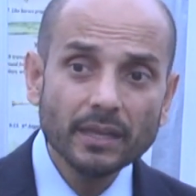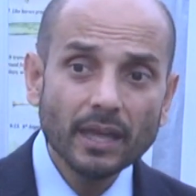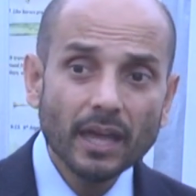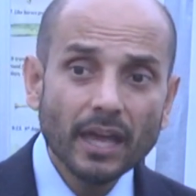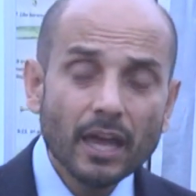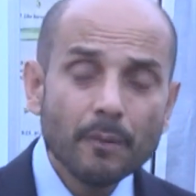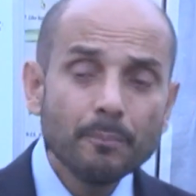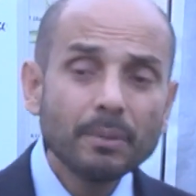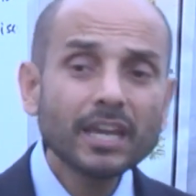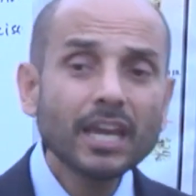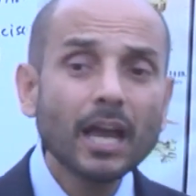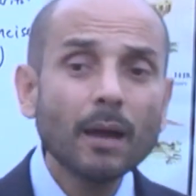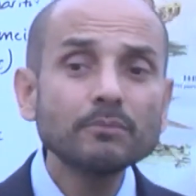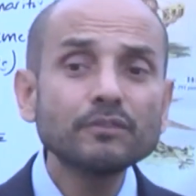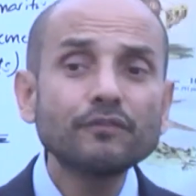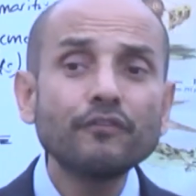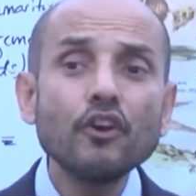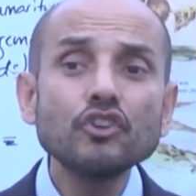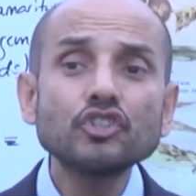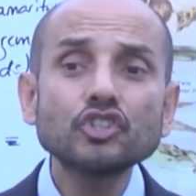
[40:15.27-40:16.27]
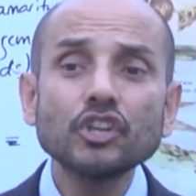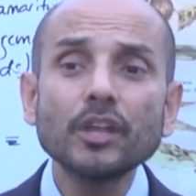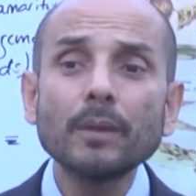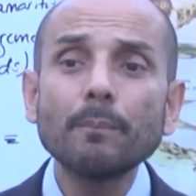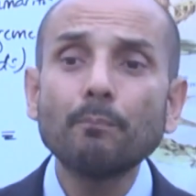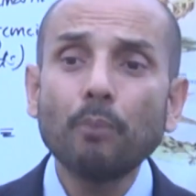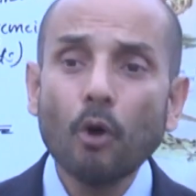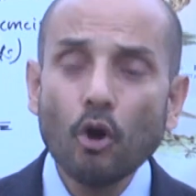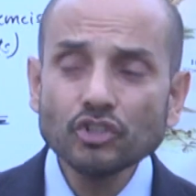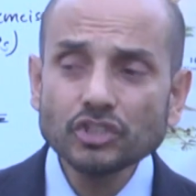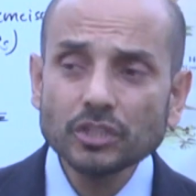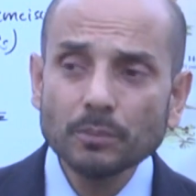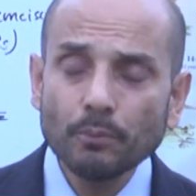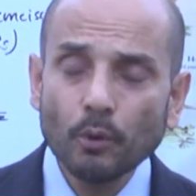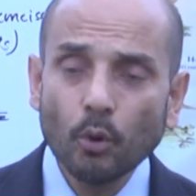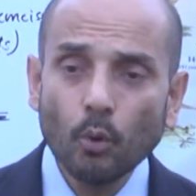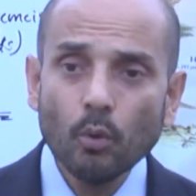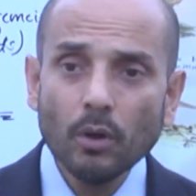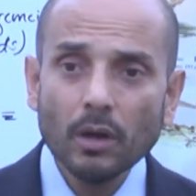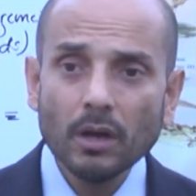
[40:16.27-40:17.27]
It becomes virtually
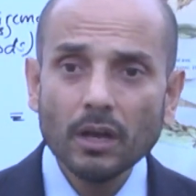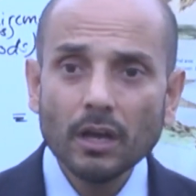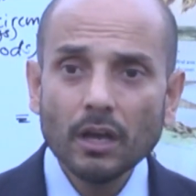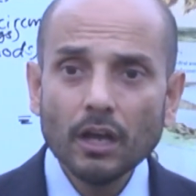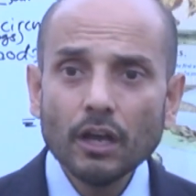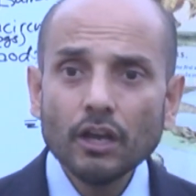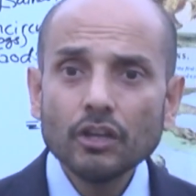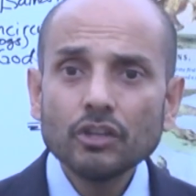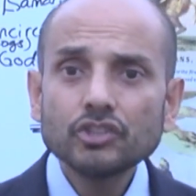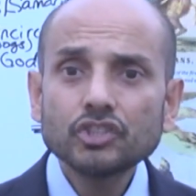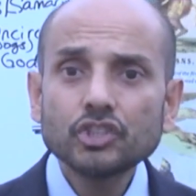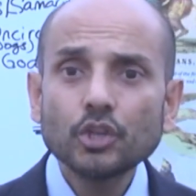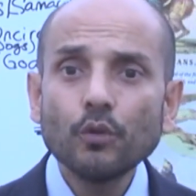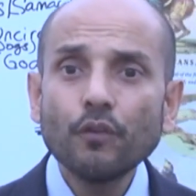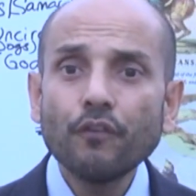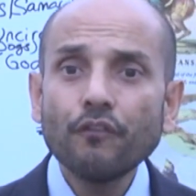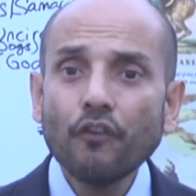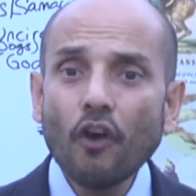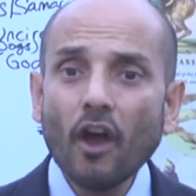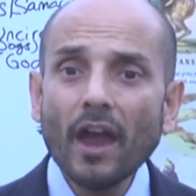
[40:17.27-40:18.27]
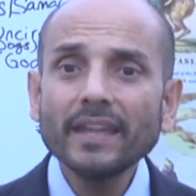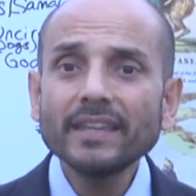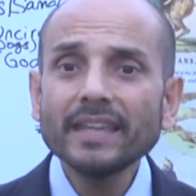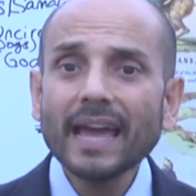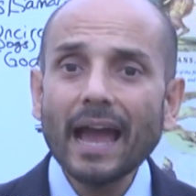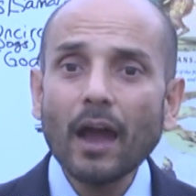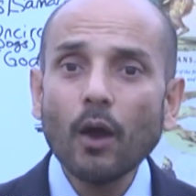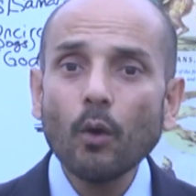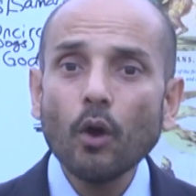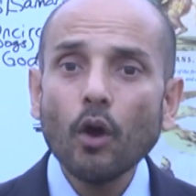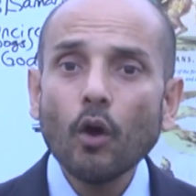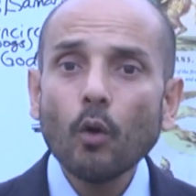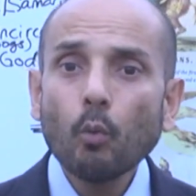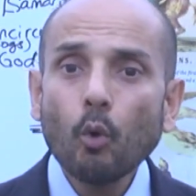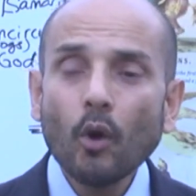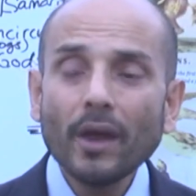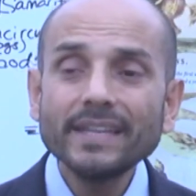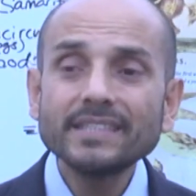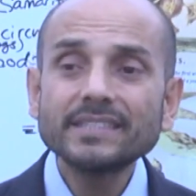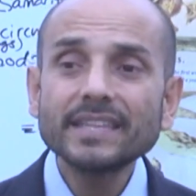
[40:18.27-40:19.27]
impossible to find out
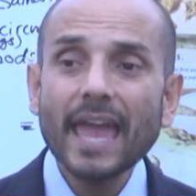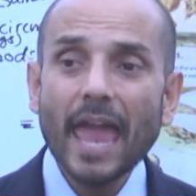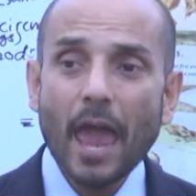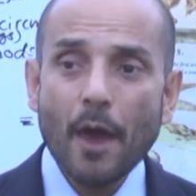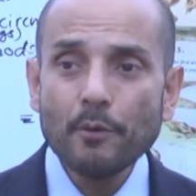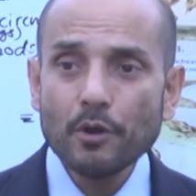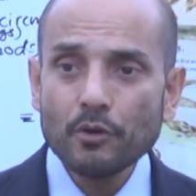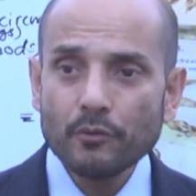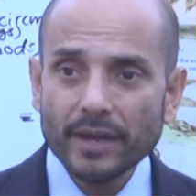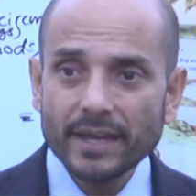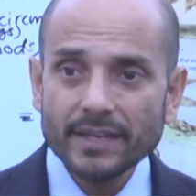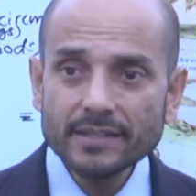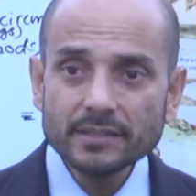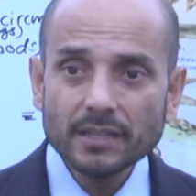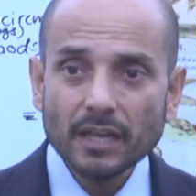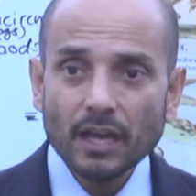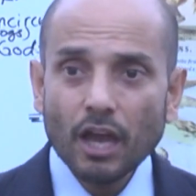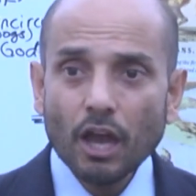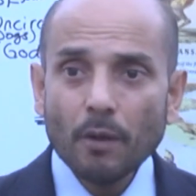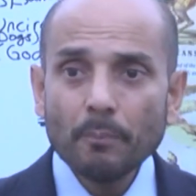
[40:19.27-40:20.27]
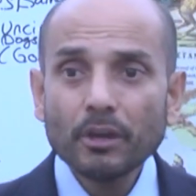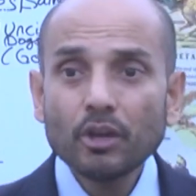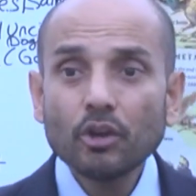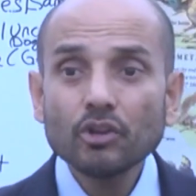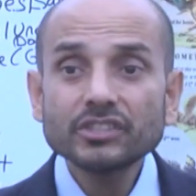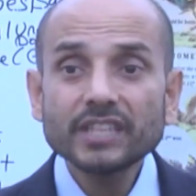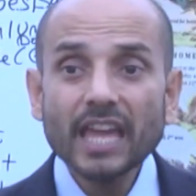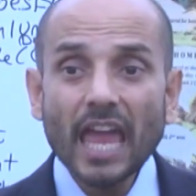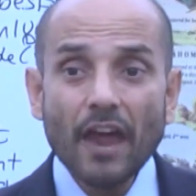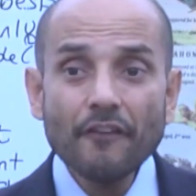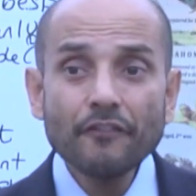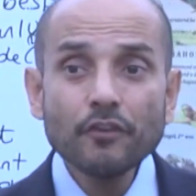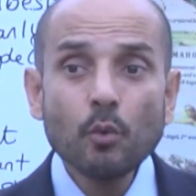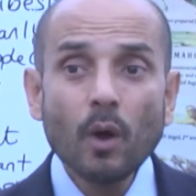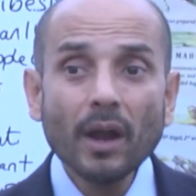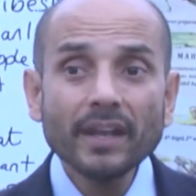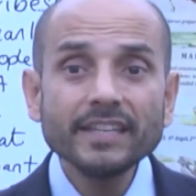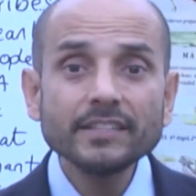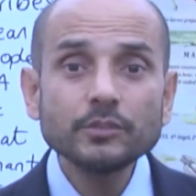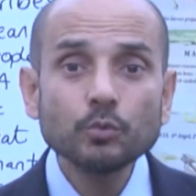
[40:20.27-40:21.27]
what his error is, because
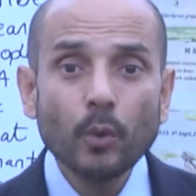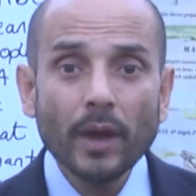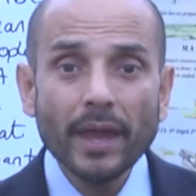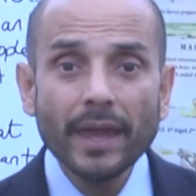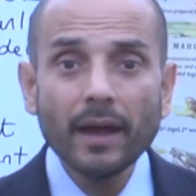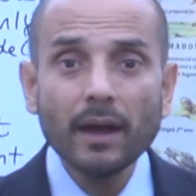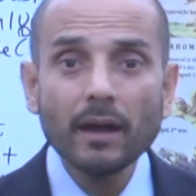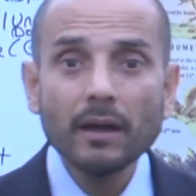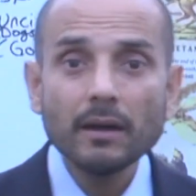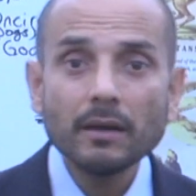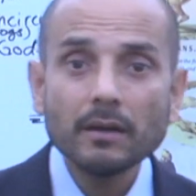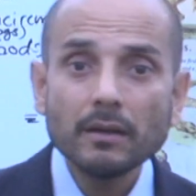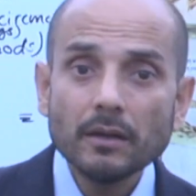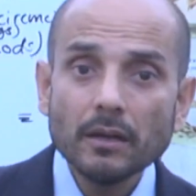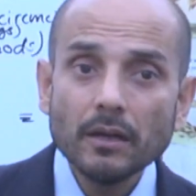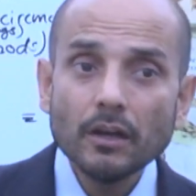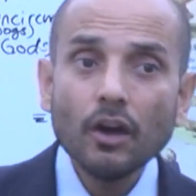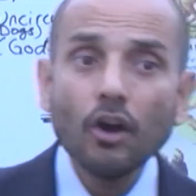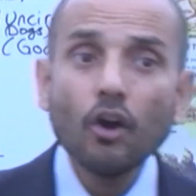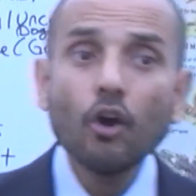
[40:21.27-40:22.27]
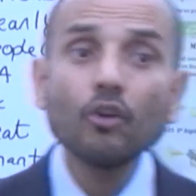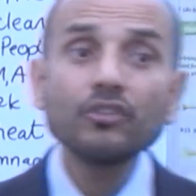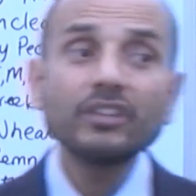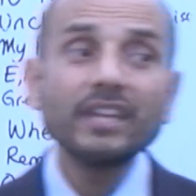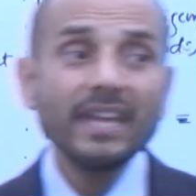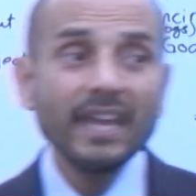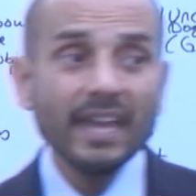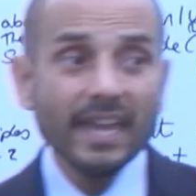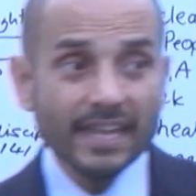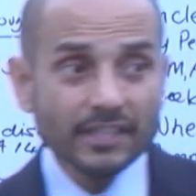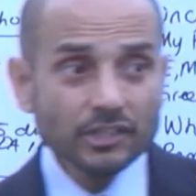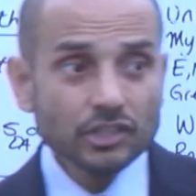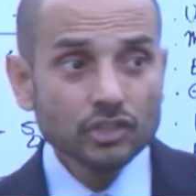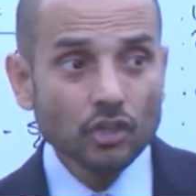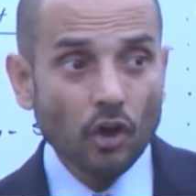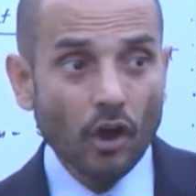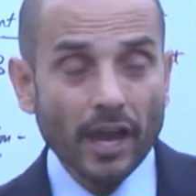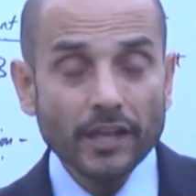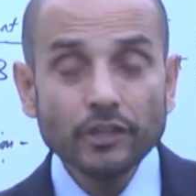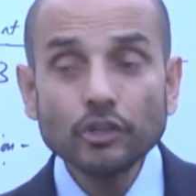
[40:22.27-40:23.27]
everyone is where? On the
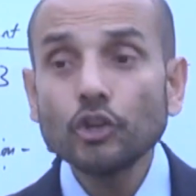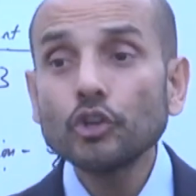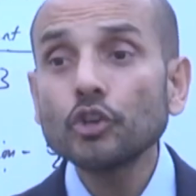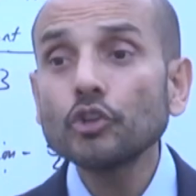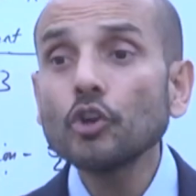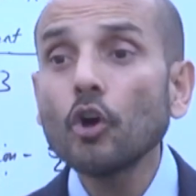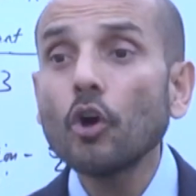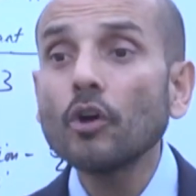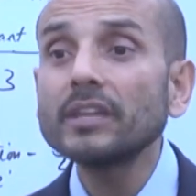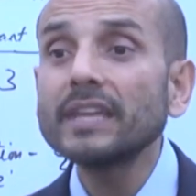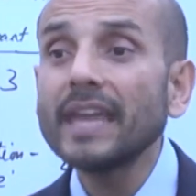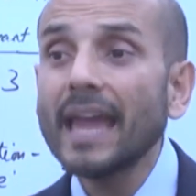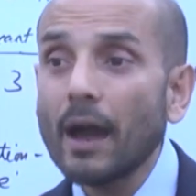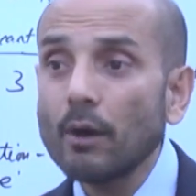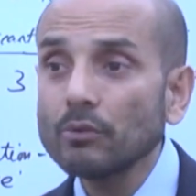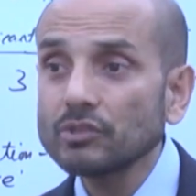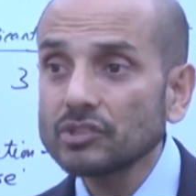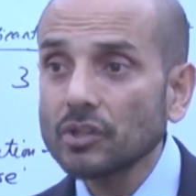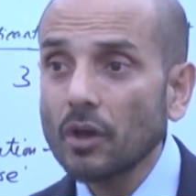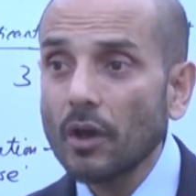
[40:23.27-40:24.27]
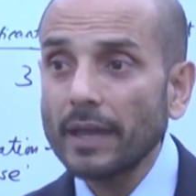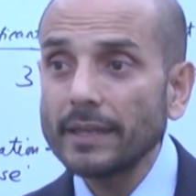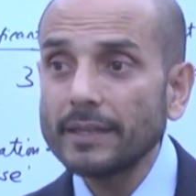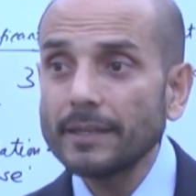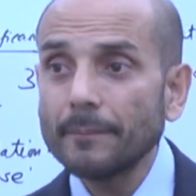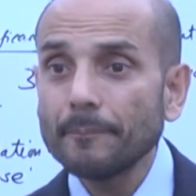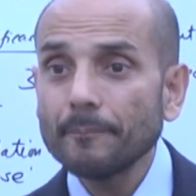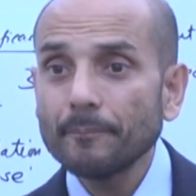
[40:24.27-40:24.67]
inside, you're not on the outside.